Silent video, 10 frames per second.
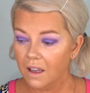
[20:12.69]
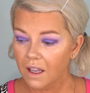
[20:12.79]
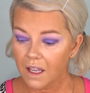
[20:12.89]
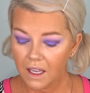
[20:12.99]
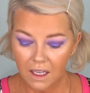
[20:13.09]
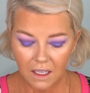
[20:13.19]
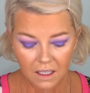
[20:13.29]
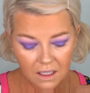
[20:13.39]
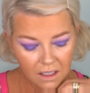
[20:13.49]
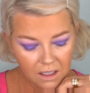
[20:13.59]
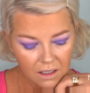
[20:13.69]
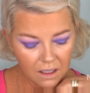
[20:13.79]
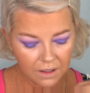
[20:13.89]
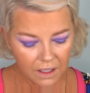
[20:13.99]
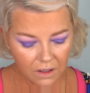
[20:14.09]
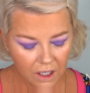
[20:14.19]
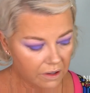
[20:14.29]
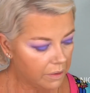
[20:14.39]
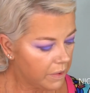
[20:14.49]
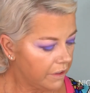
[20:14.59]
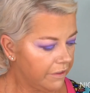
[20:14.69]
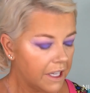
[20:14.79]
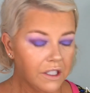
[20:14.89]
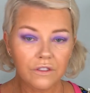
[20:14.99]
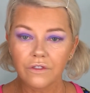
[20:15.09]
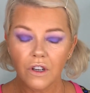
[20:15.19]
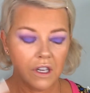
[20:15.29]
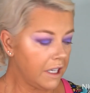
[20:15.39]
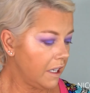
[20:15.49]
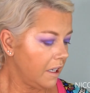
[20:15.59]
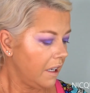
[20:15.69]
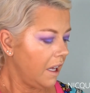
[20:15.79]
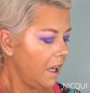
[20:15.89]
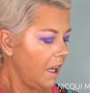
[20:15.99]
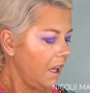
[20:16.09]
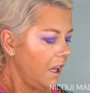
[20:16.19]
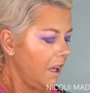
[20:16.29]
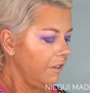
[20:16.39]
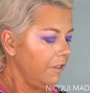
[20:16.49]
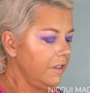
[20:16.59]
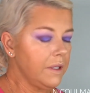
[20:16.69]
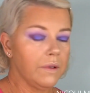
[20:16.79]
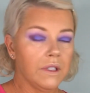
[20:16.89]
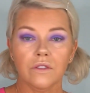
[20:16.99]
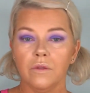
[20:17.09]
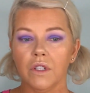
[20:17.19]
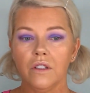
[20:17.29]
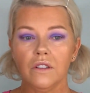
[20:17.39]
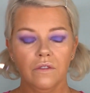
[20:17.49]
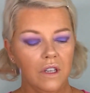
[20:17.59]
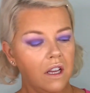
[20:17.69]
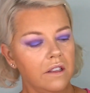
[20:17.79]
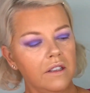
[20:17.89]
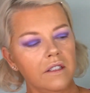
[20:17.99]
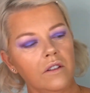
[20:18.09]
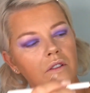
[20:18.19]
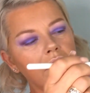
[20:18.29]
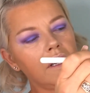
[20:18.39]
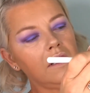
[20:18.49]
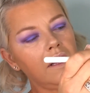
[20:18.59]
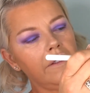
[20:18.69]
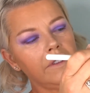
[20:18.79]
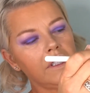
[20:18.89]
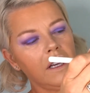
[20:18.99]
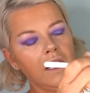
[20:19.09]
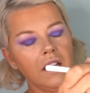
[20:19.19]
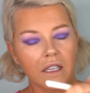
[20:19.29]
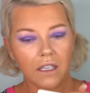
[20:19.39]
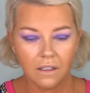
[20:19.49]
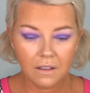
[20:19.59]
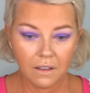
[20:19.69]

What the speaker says: And I think I'll go in with a flat definer. This one's from Dose of Colours on the Lavender Honey.